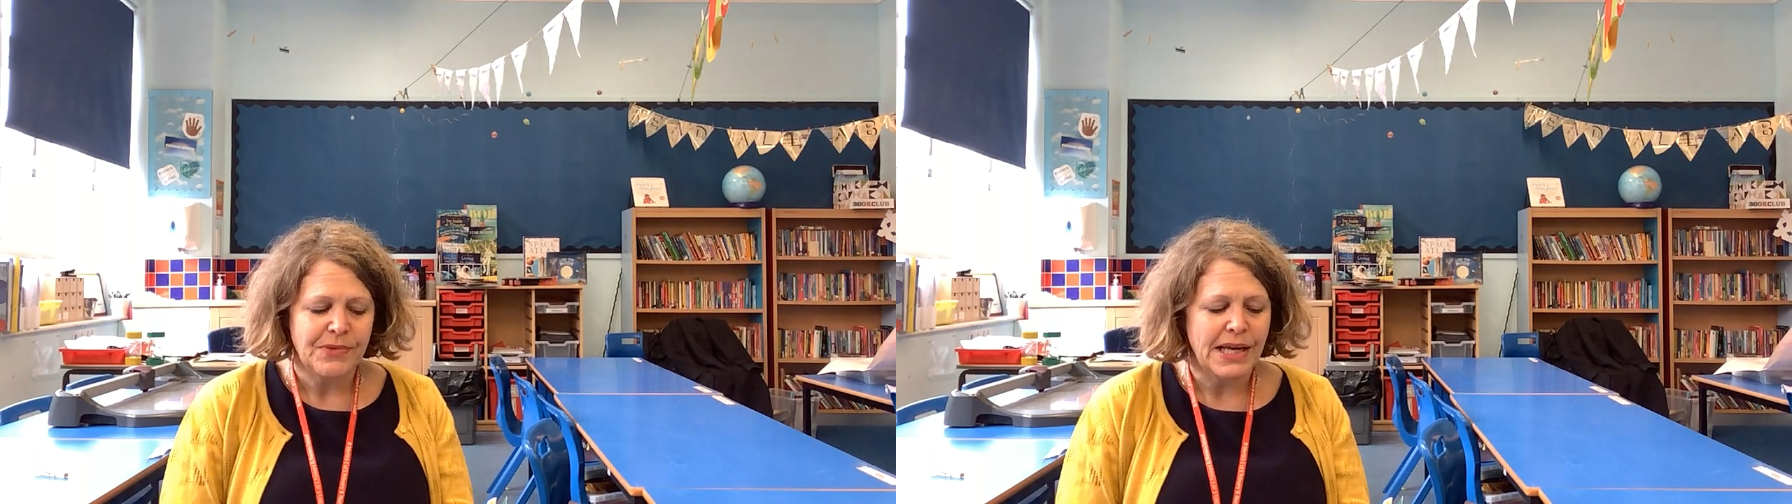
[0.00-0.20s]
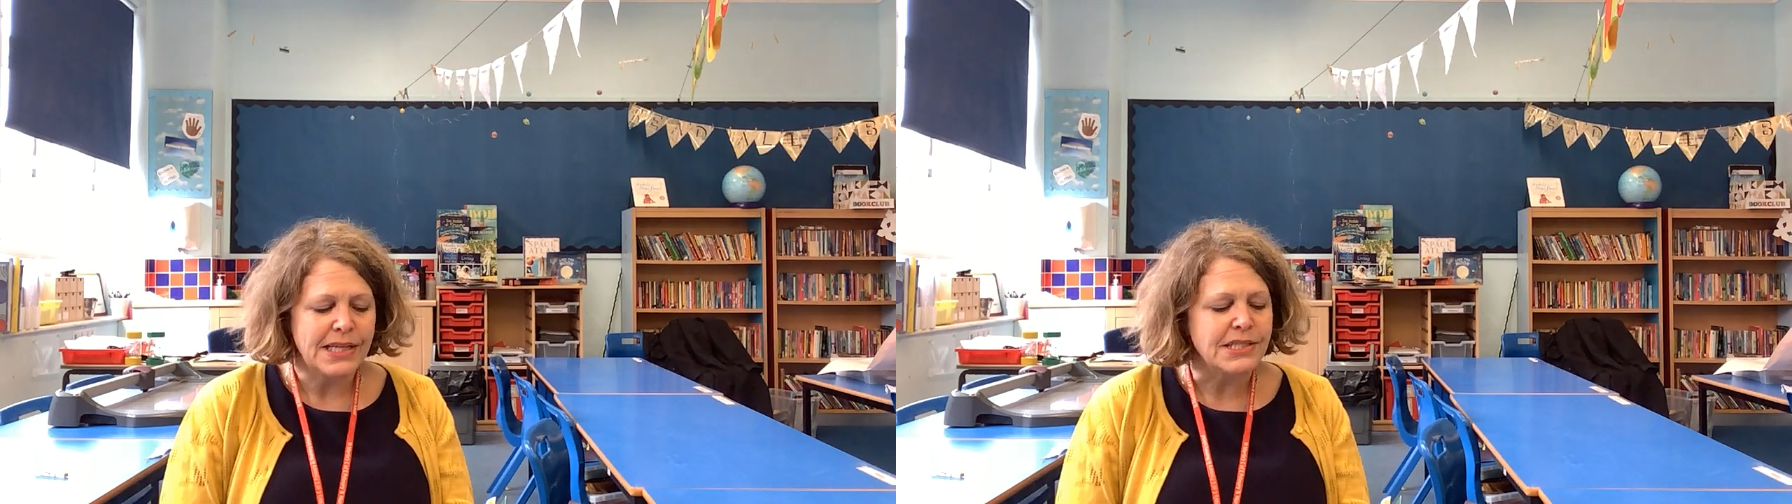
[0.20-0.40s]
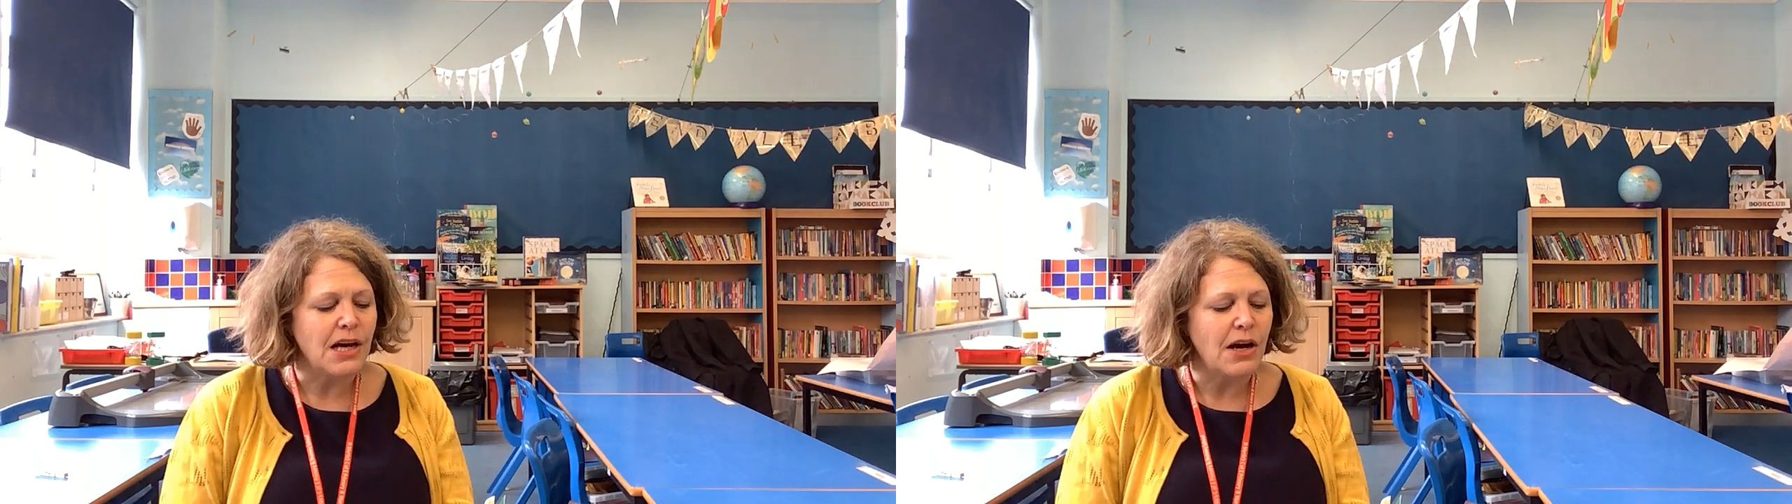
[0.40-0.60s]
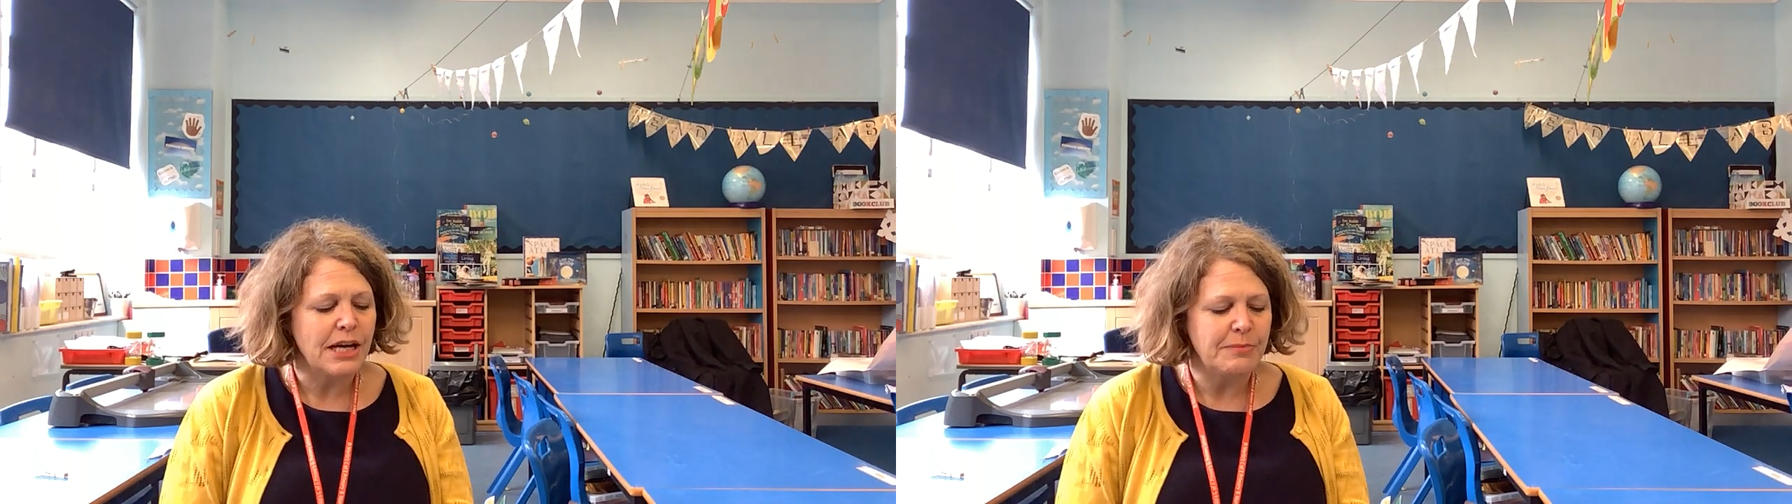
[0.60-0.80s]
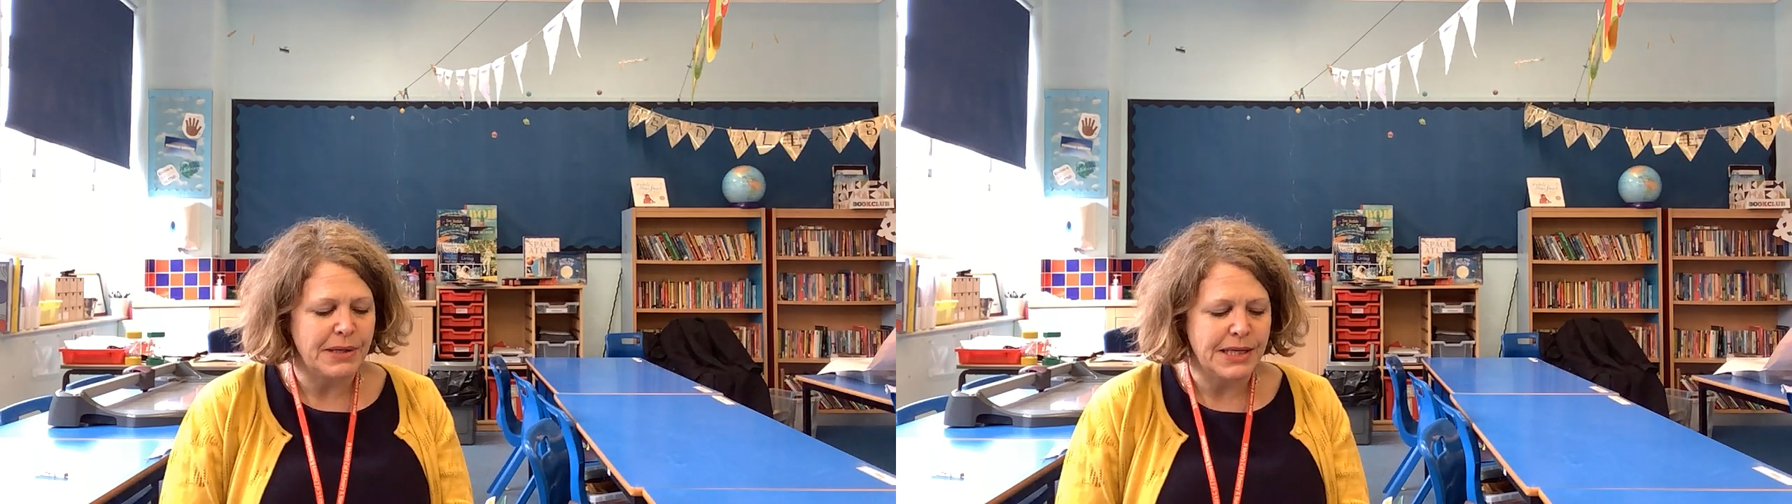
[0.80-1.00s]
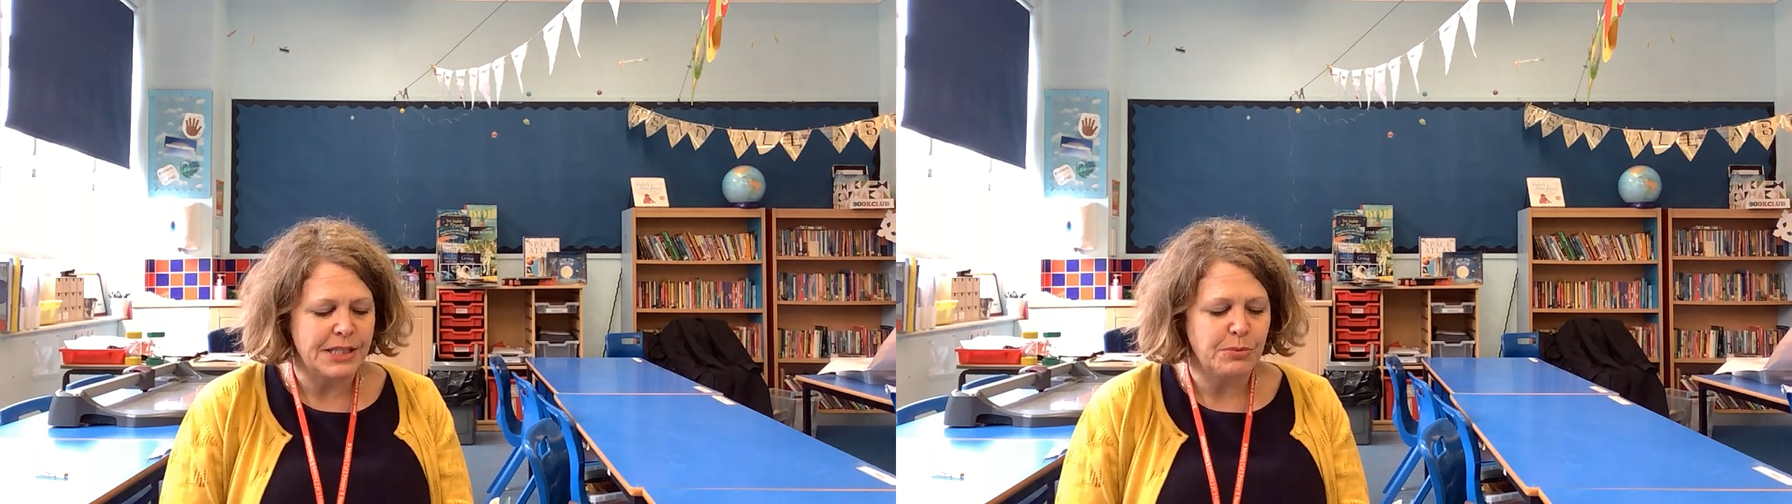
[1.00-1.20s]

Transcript: its eyepiece